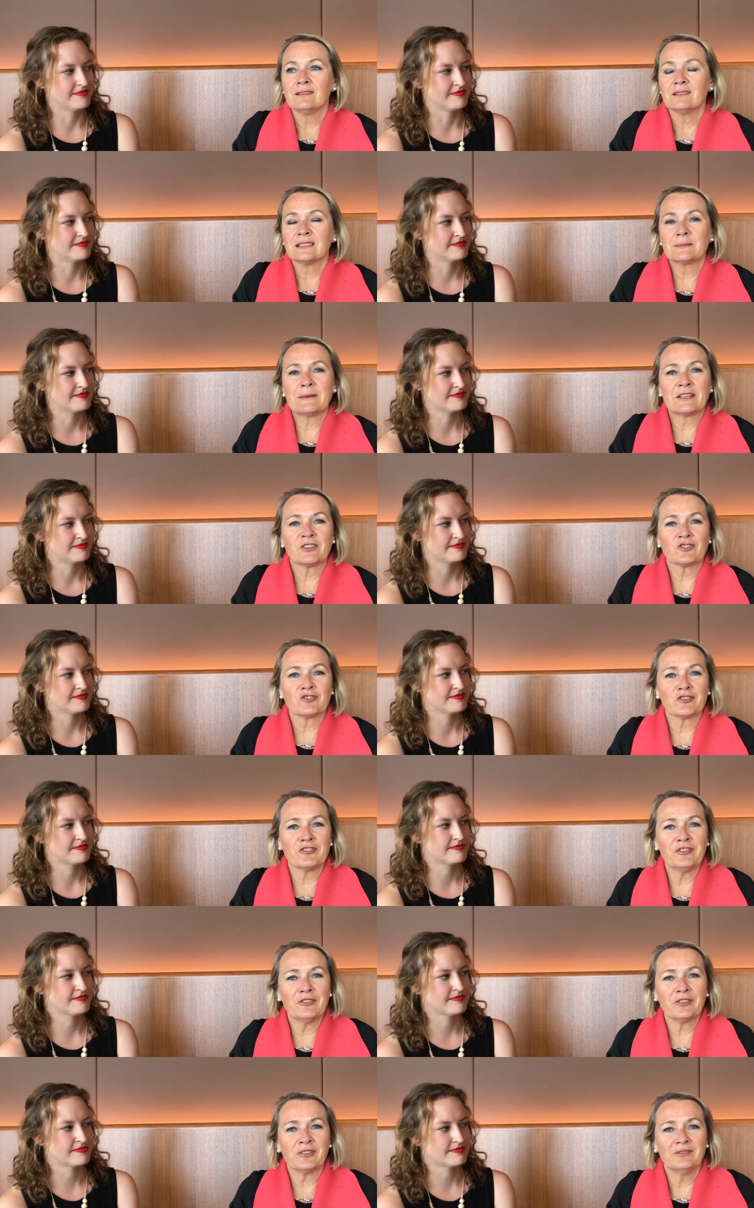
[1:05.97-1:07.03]
Speaker 1: Speak the
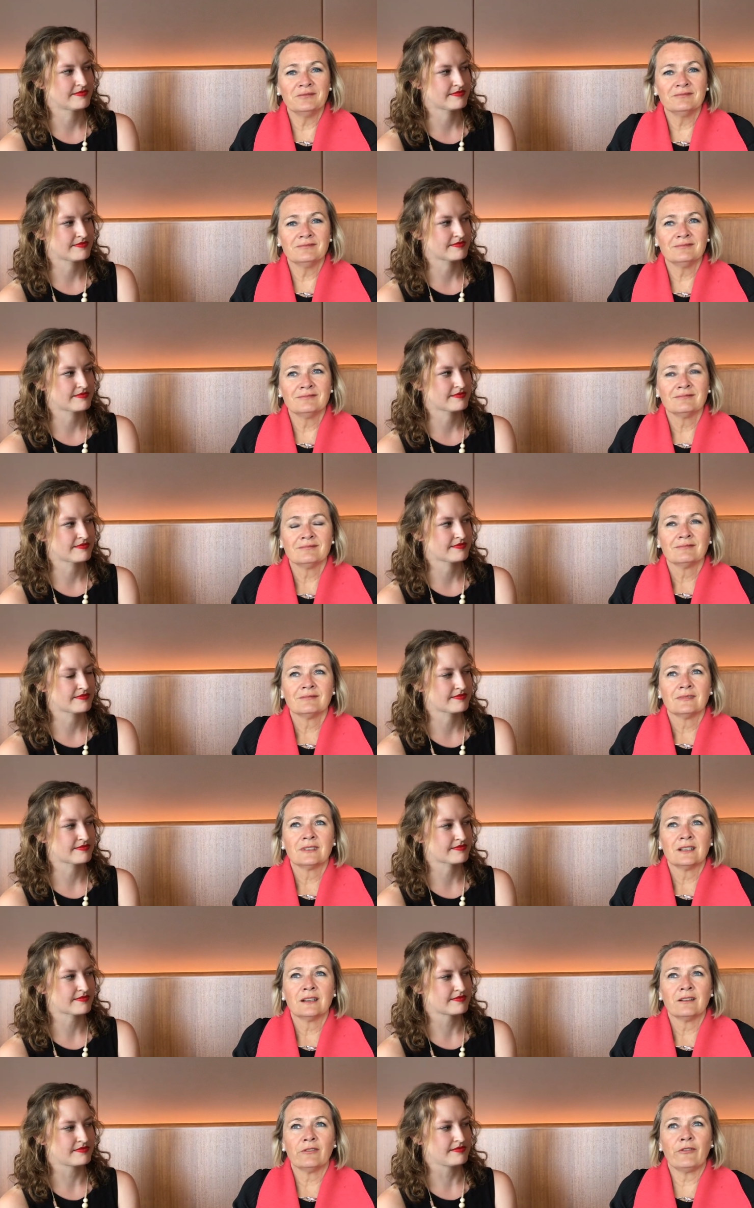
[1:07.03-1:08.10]
truth,
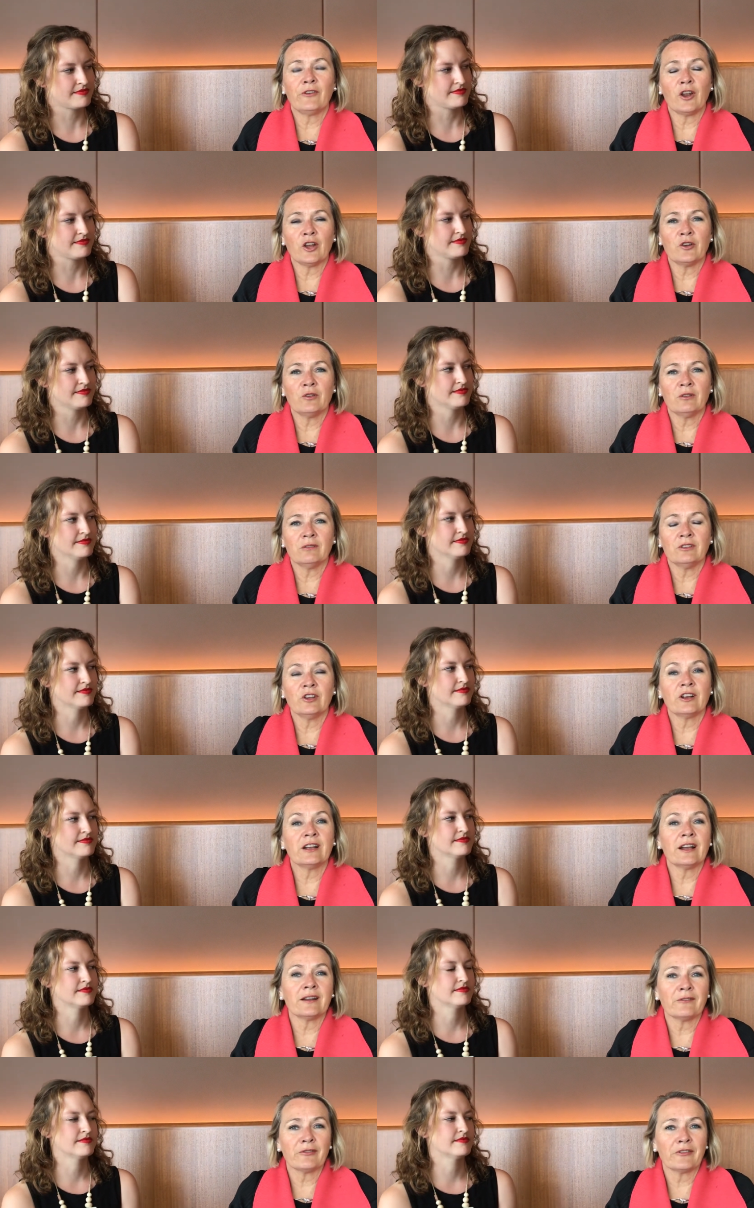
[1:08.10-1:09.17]
follow your
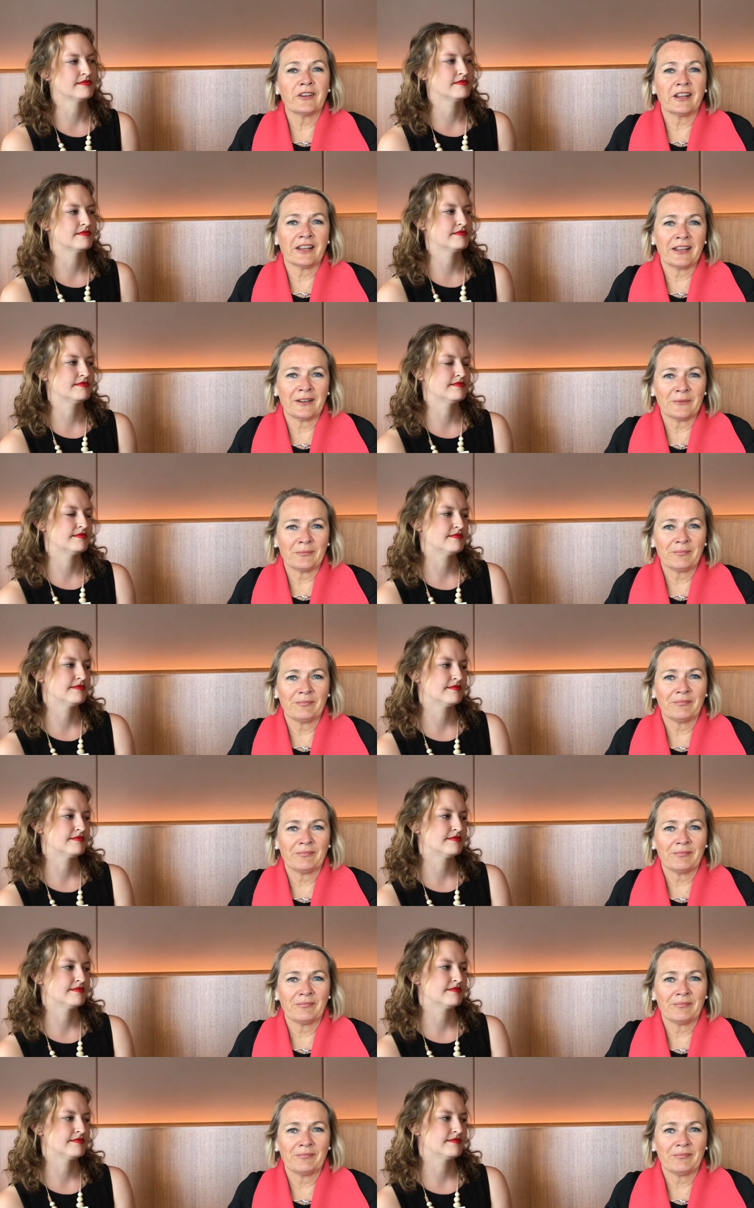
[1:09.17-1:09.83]
gut feeling.